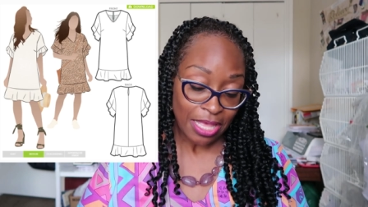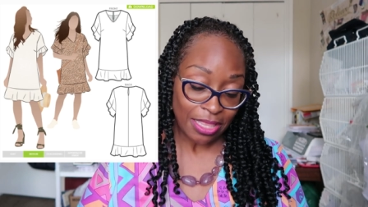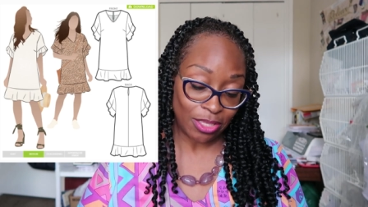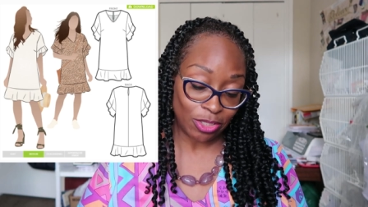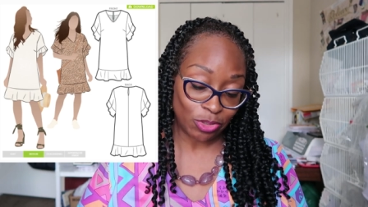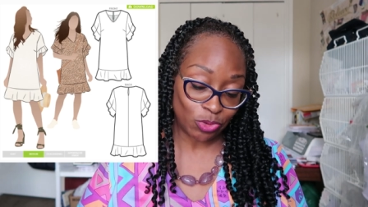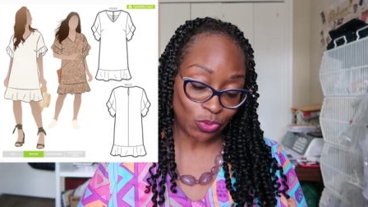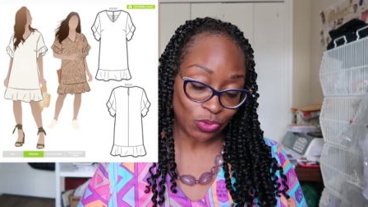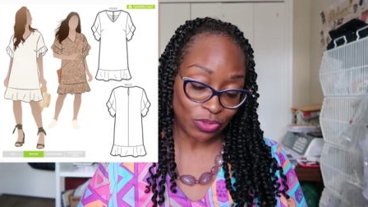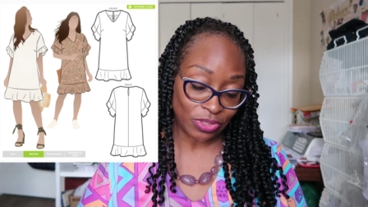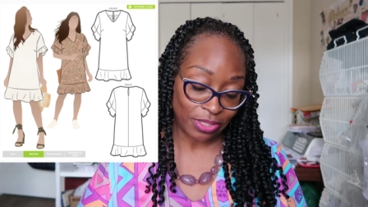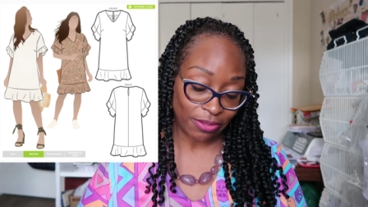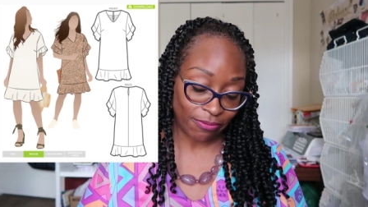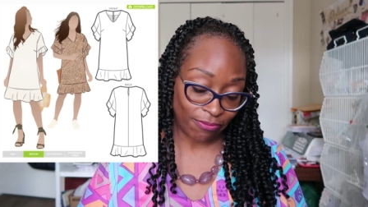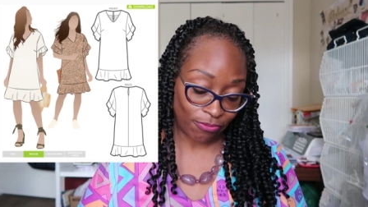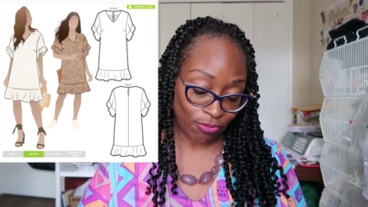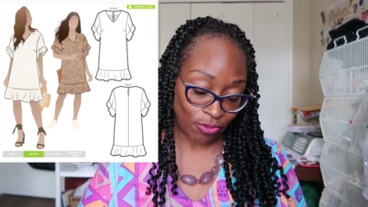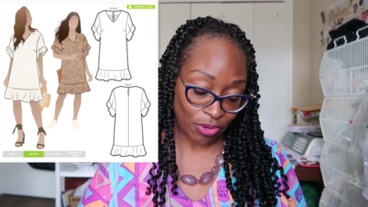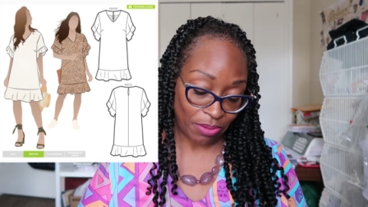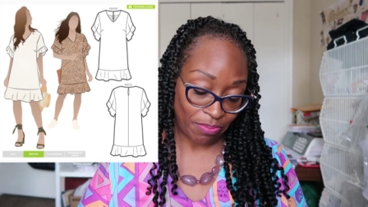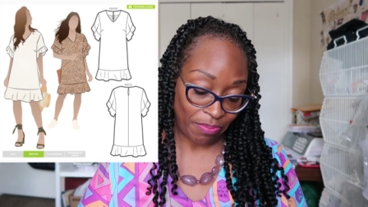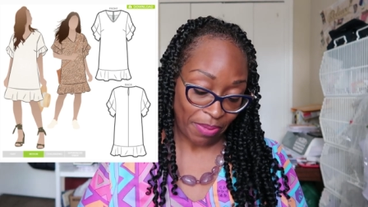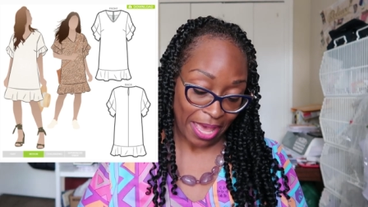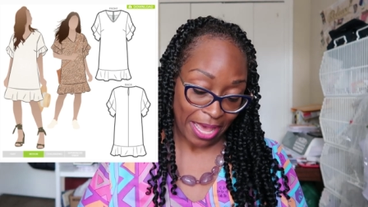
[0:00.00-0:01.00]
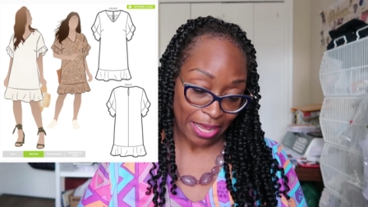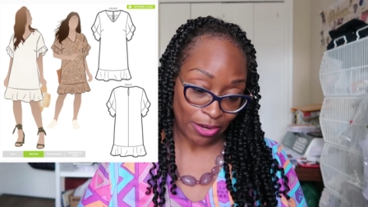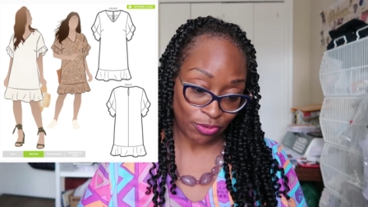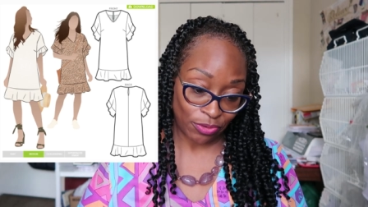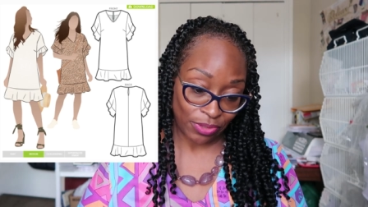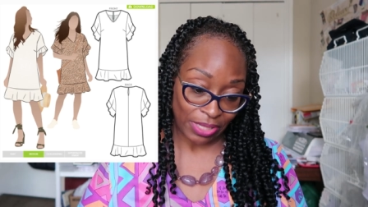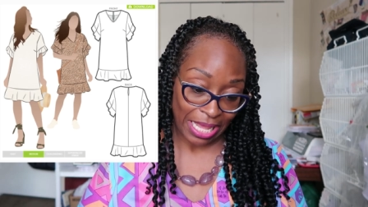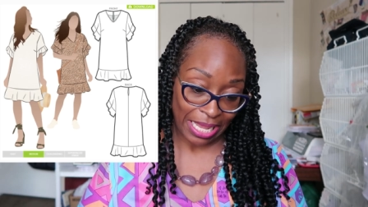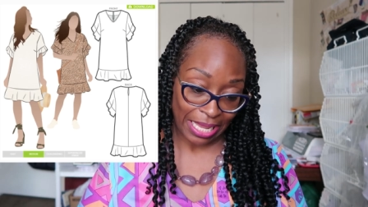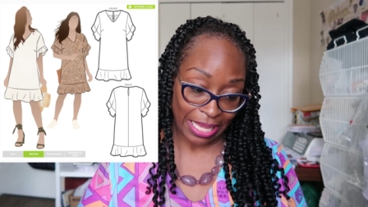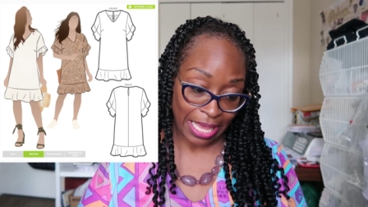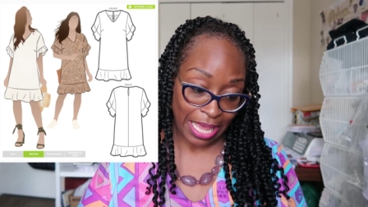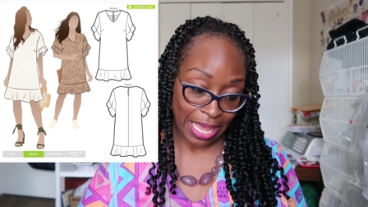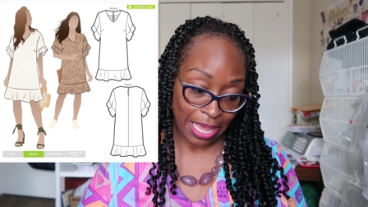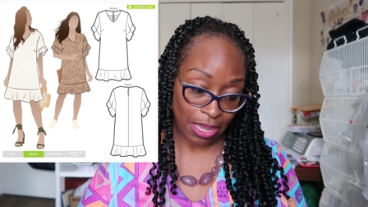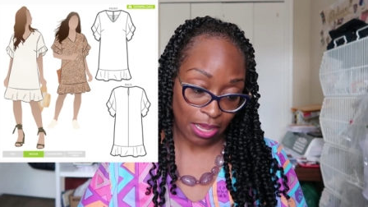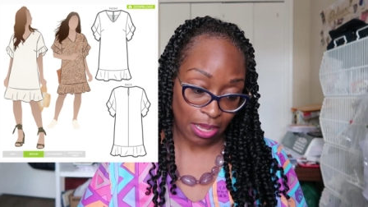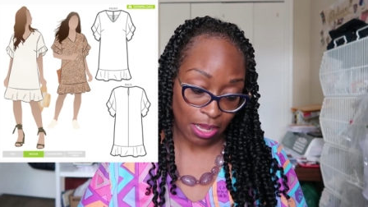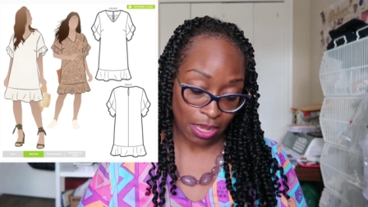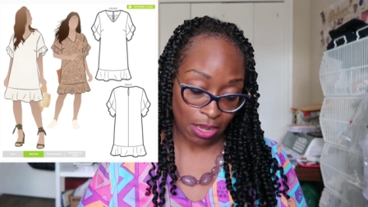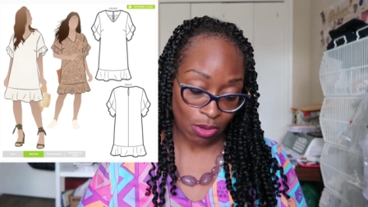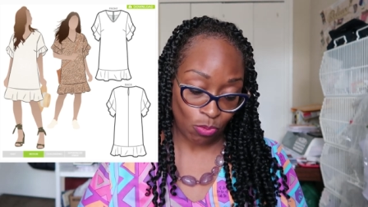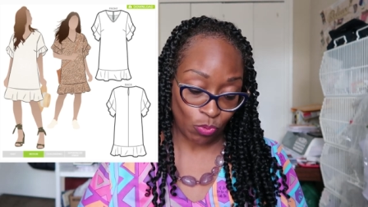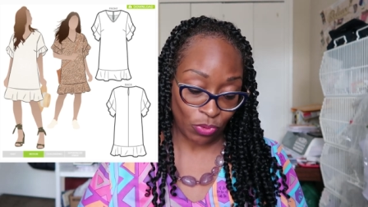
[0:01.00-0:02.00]
this was the free pattern that
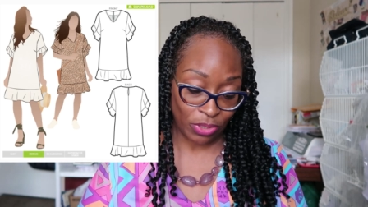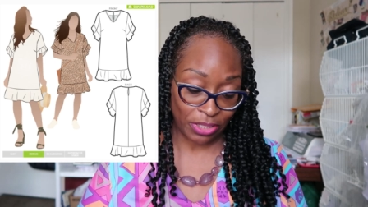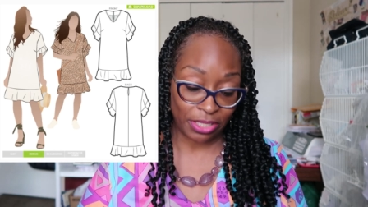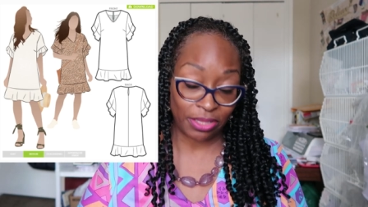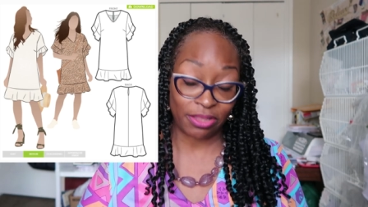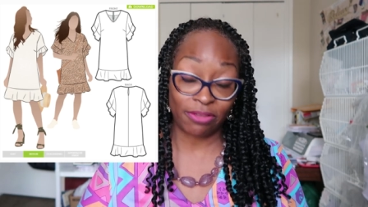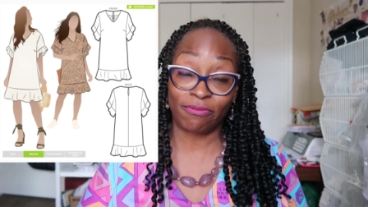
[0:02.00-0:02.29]
came um one